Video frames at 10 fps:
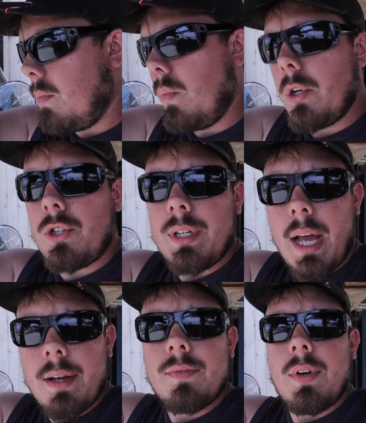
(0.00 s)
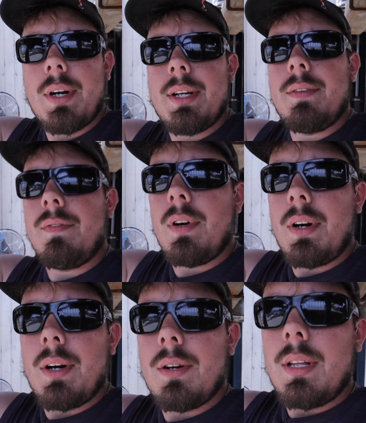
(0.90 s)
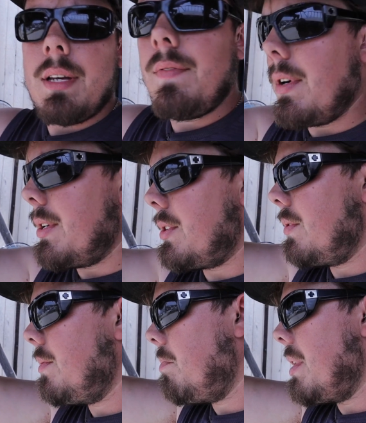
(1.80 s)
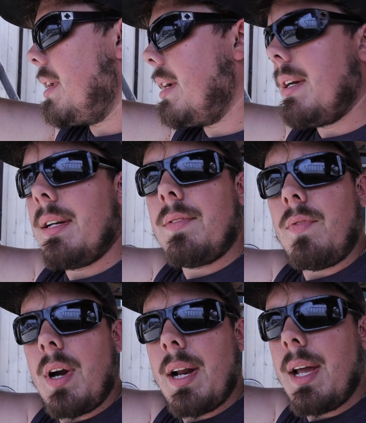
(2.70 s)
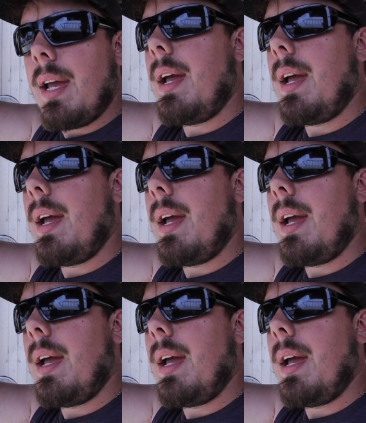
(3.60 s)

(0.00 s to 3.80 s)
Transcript: which yeah, is very, very early, very soon. But it's Friday